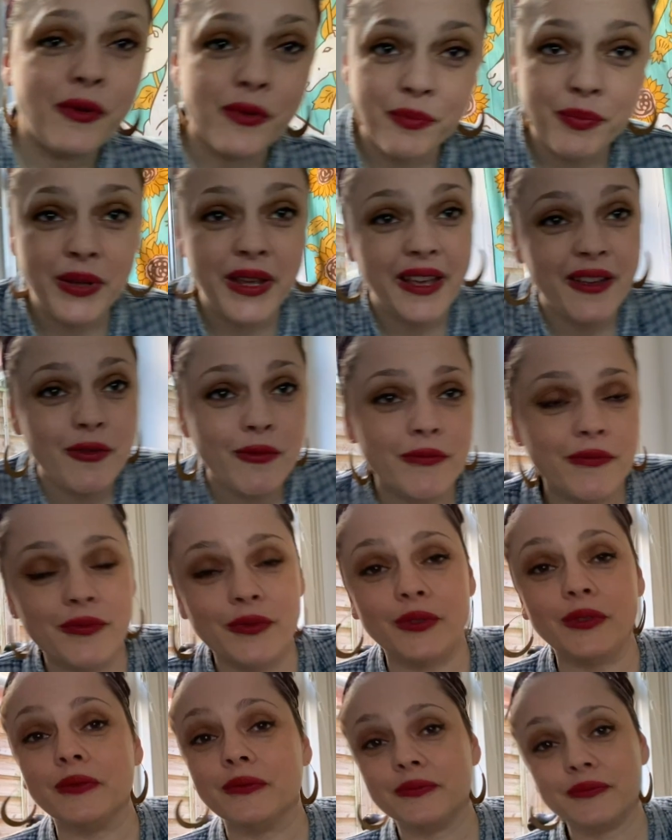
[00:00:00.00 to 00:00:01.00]
would be
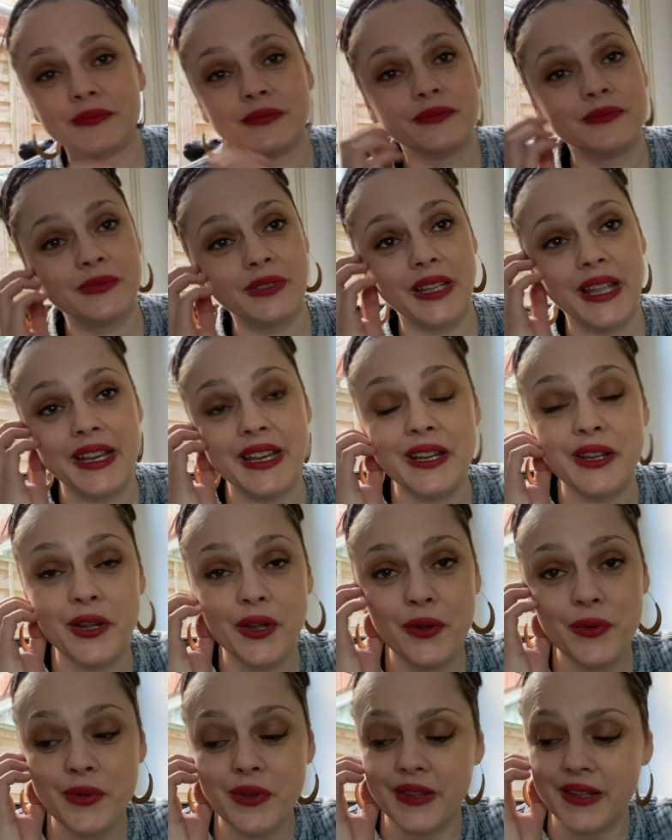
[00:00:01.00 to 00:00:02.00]
helpful. Letting
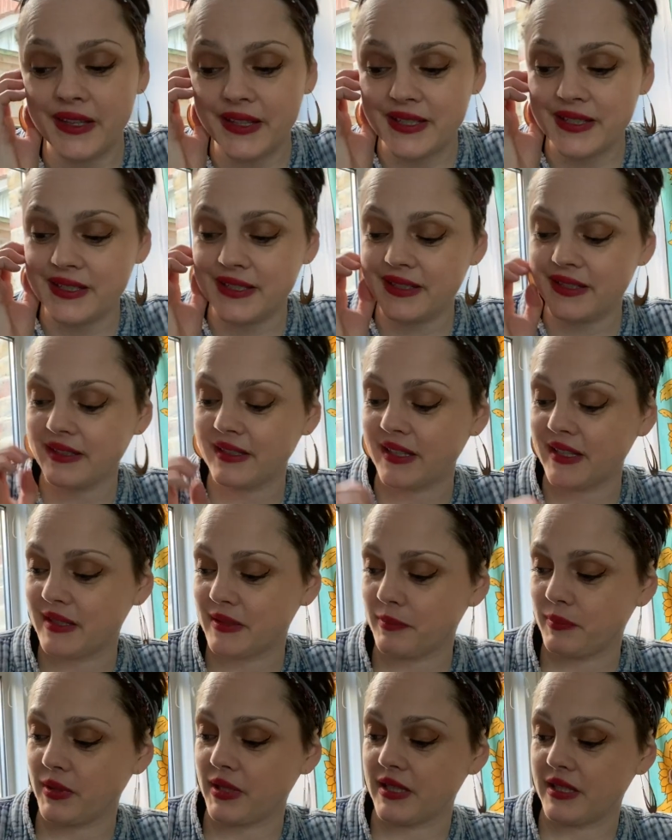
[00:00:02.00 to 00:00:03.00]
go of this. It's
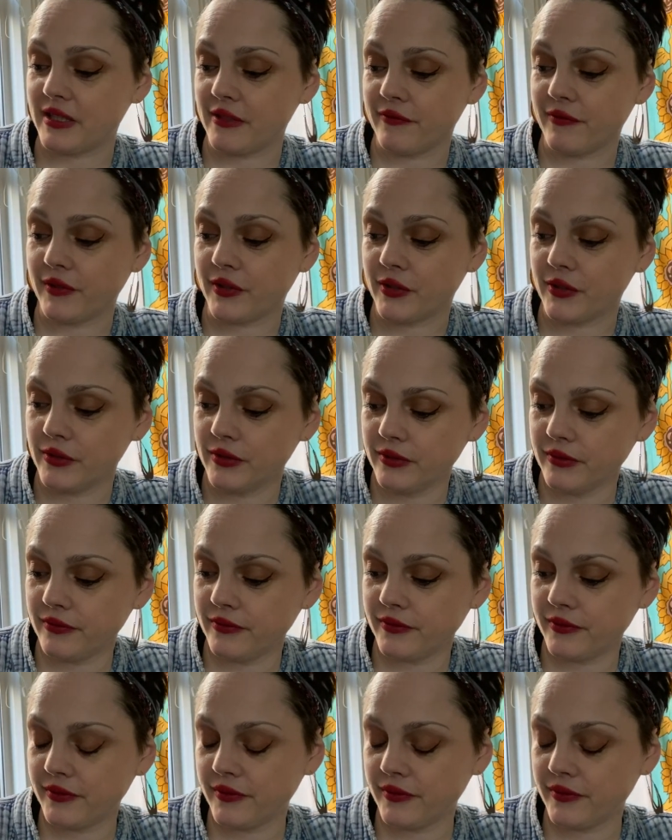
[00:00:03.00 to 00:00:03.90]
been difficult,